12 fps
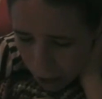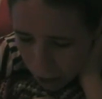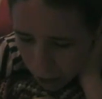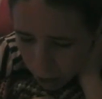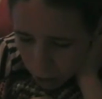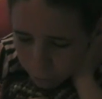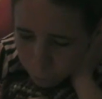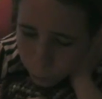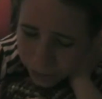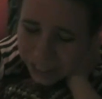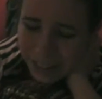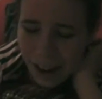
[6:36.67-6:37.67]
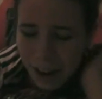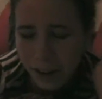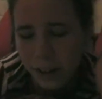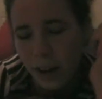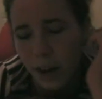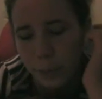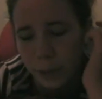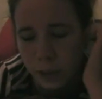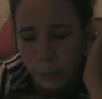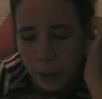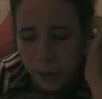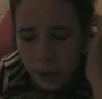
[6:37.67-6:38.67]
Uh, 49, I
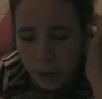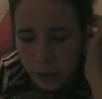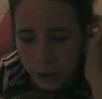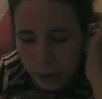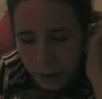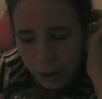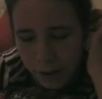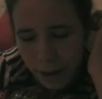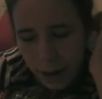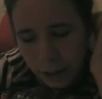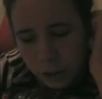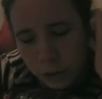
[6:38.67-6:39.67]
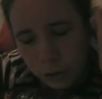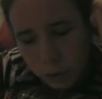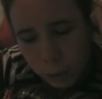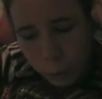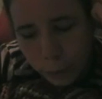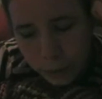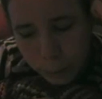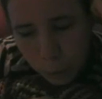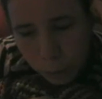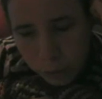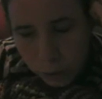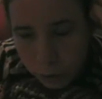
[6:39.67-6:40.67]
participated in a national quiz
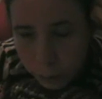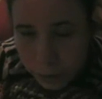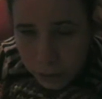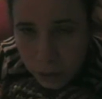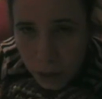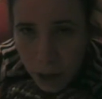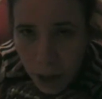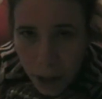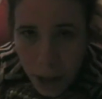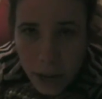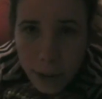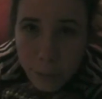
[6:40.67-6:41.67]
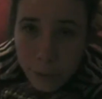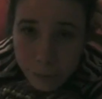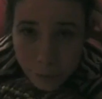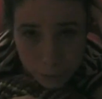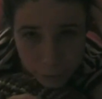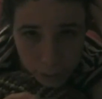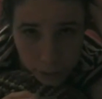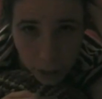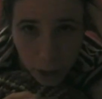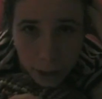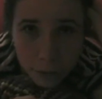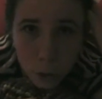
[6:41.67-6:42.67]
bowl tournament. And number 50,
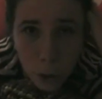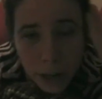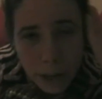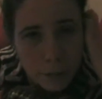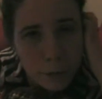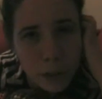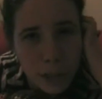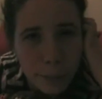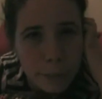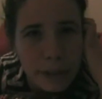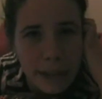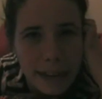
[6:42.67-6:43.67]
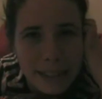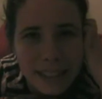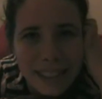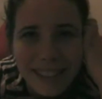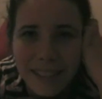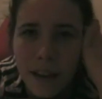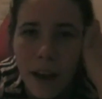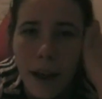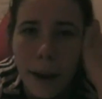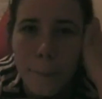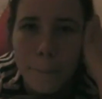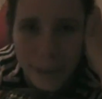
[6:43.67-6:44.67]
I tried out for Jeopardy and did not